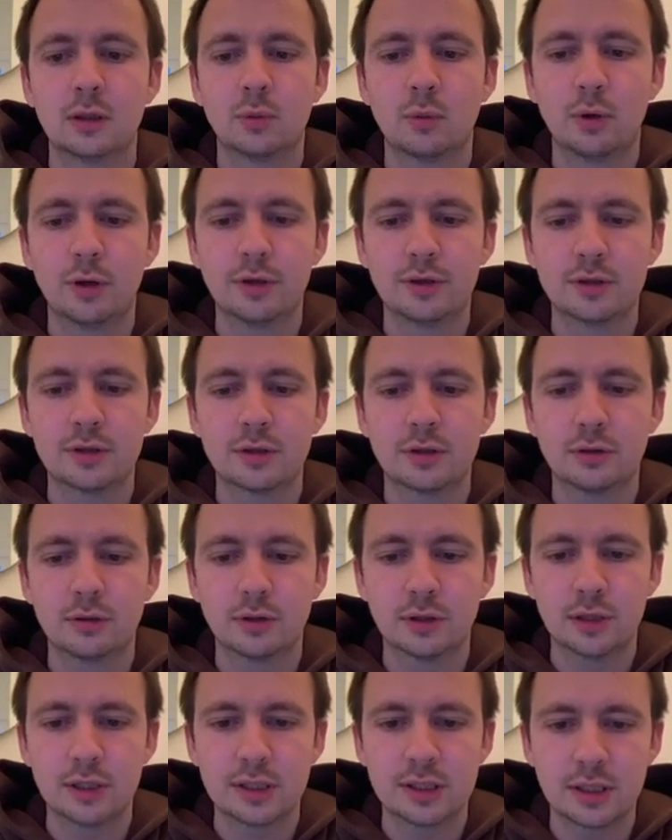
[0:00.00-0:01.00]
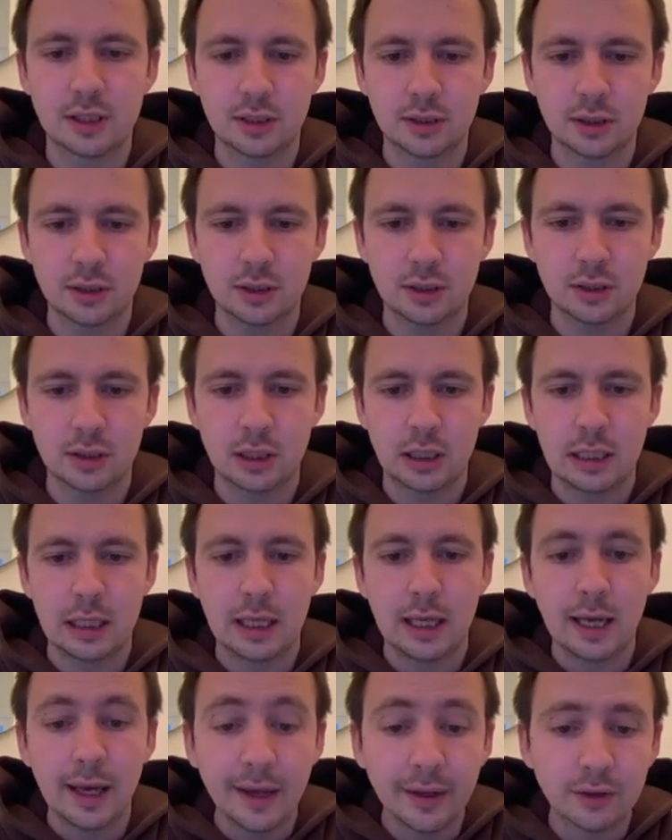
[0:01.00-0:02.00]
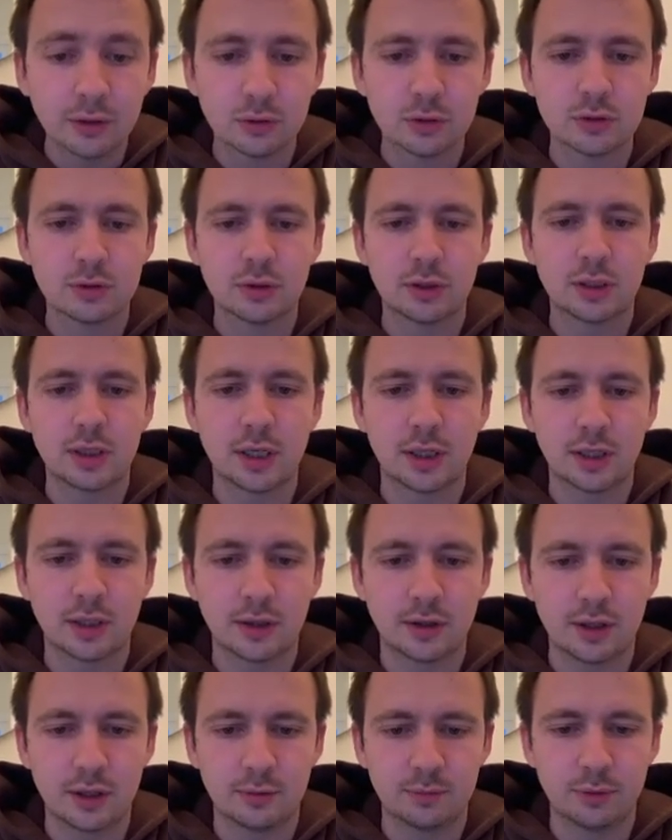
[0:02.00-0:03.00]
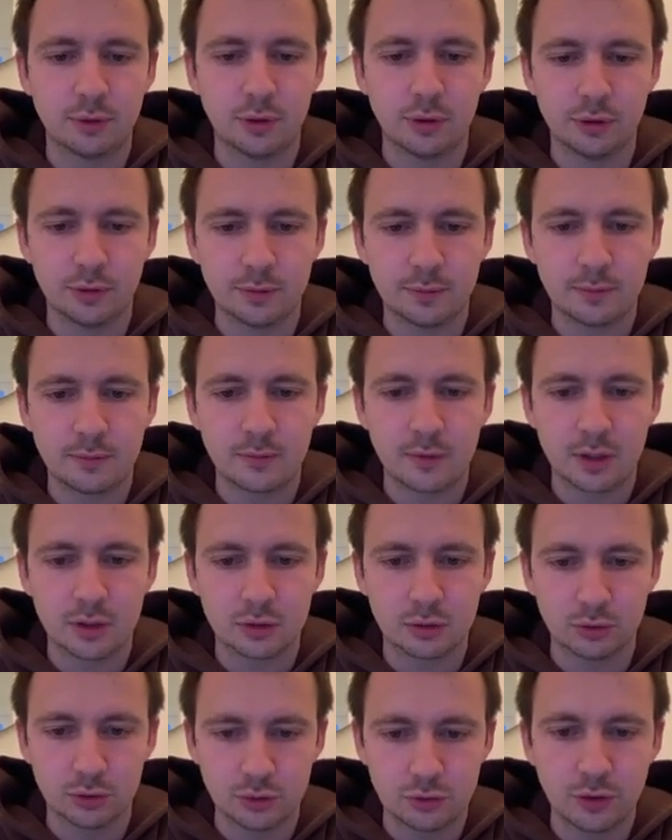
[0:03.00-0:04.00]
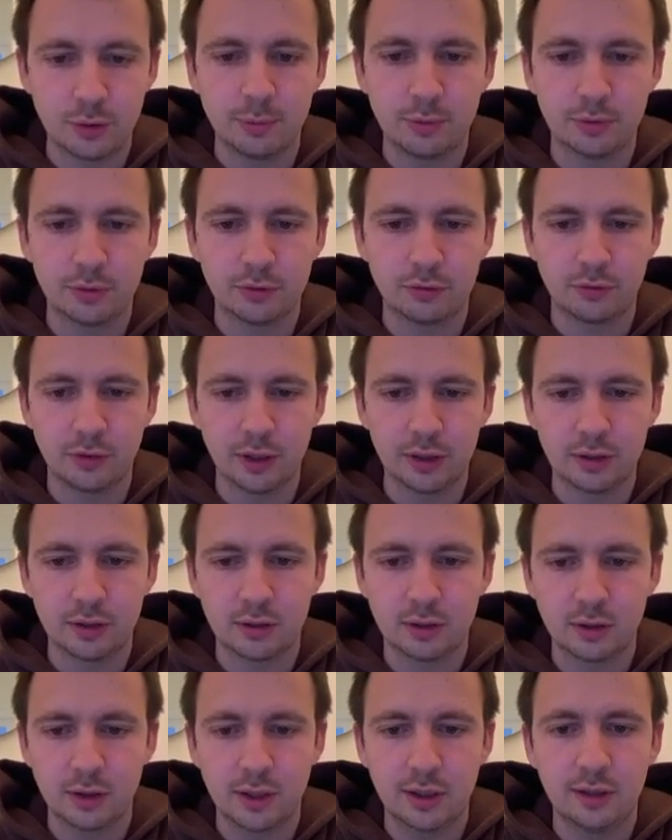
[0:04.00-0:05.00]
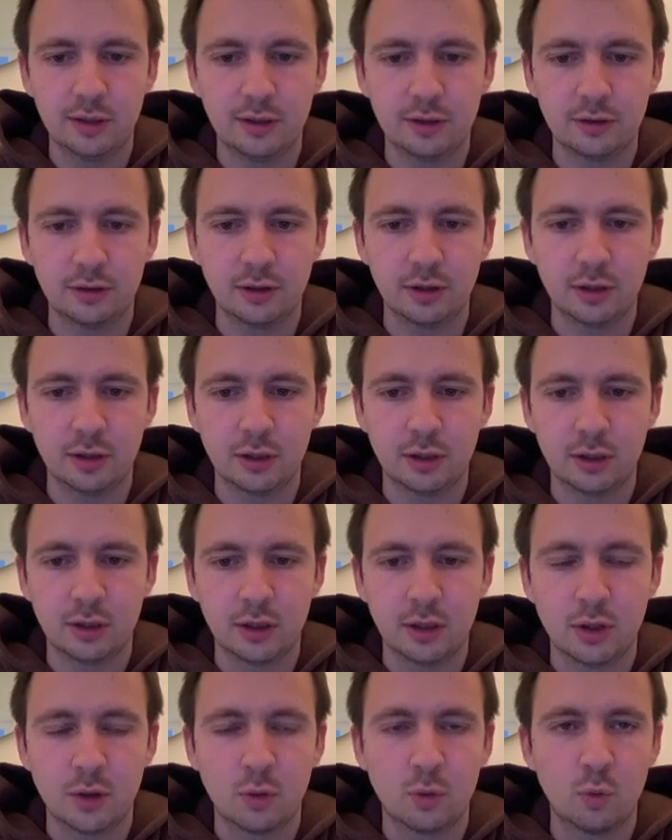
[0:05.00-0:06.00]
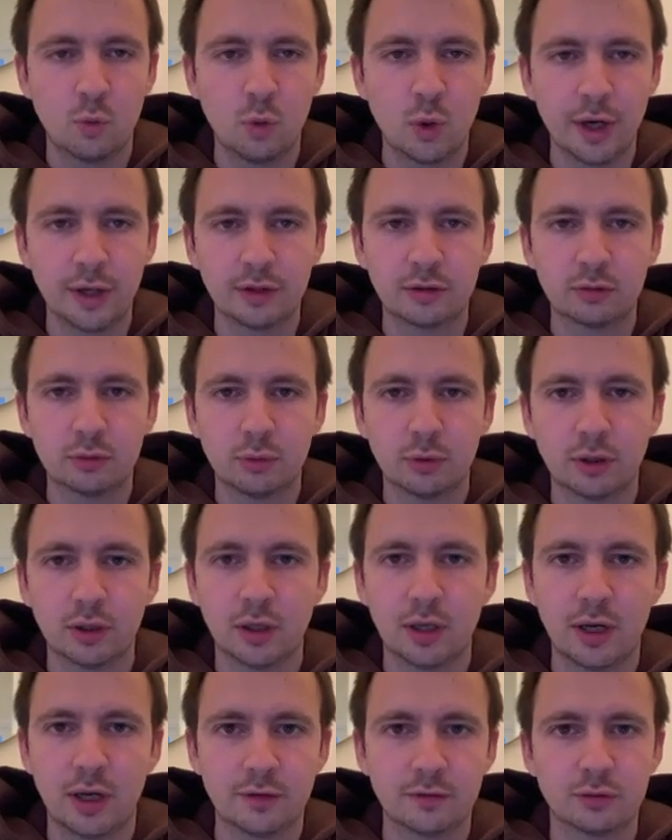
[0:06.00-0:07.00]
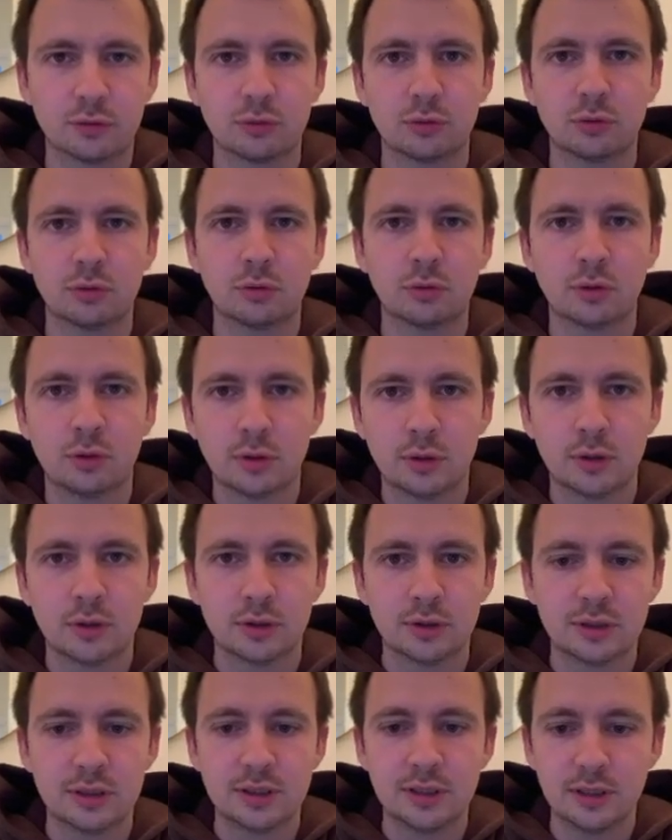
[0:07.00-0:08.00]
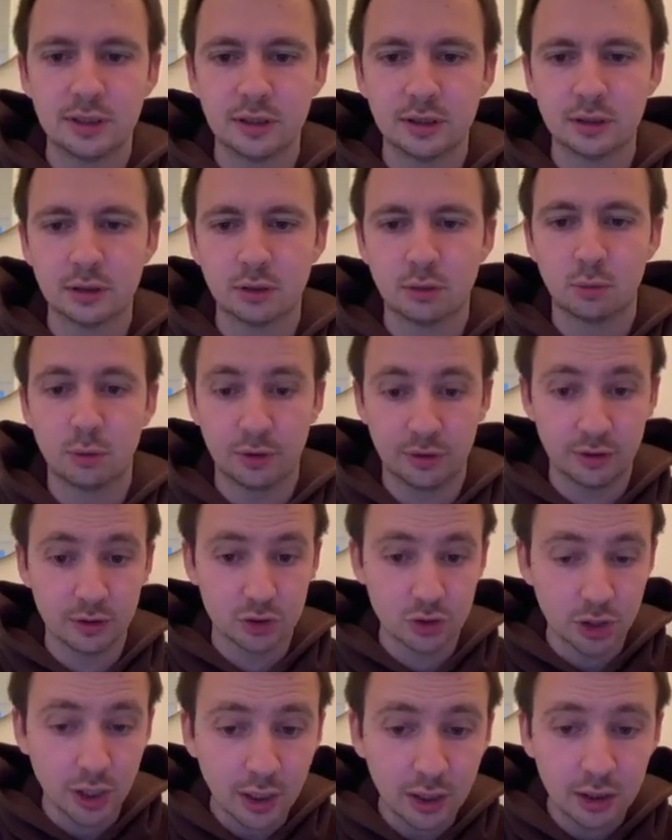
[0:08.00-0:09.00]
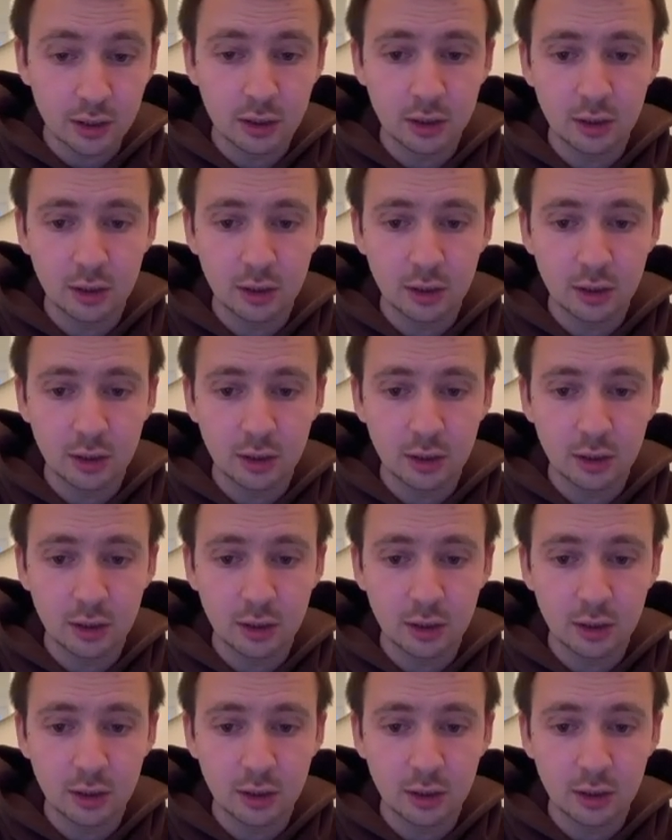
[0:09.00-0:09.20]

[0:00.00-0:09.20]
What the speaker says: where it's currently standing, and also attacking that pawn. So triple threat. Clearly white will have to deal with the check.